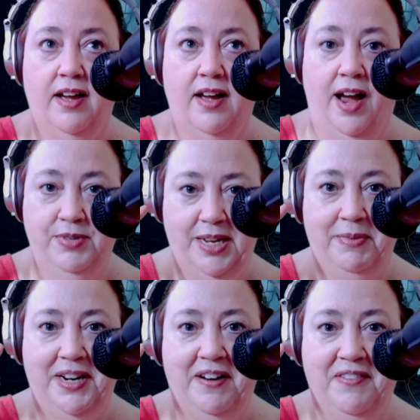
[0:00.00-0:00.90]
I was able
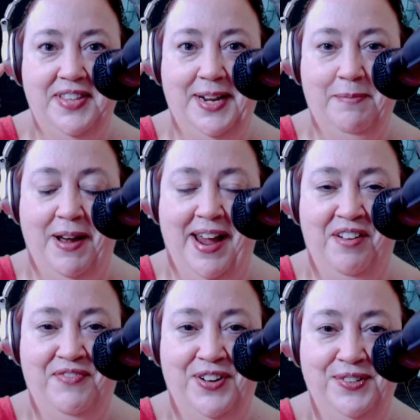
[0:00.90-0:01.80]
to hear everything in my
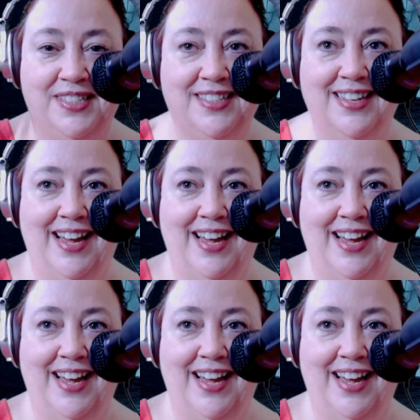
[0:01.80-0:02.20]
headphones.